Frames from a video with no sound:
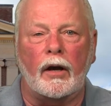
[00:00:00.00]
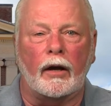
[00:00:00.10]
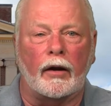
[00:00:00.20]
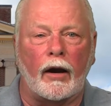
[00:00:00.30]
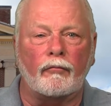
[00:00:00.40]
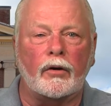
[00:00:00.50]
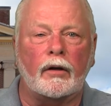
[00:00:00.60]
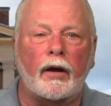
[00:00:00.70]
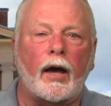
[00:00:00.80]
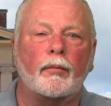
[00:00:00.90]
and every
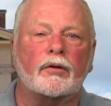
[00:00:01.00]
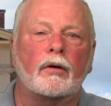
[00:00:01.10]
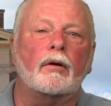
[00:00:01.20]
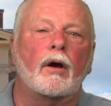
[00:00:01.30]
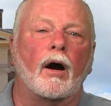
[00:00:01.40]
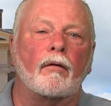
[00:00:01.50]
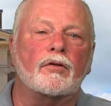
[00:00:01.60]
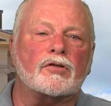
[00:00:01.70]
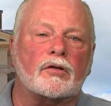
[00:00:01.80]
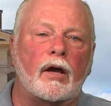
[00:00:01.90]
inhabitant of
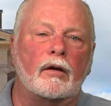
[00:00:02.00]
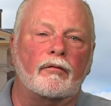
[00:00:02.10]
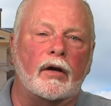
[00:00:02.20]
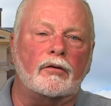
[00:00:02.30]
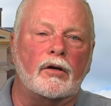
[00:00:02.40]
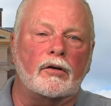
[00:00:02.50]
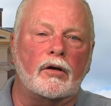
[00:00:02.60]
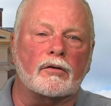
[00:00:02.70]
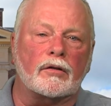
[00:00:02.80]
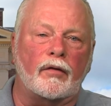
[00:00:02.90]
the state of 18
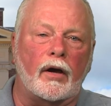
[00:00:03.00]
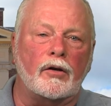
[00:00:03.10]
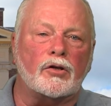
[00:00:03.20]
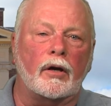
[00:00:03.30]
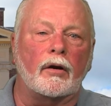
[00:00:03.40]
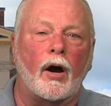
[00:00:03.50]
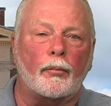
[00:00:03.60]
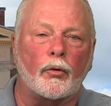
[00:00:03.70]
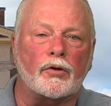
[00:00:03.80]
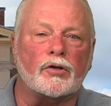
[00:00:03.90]
years of age and
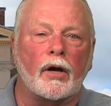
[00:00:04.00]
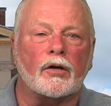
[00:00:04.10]
upwards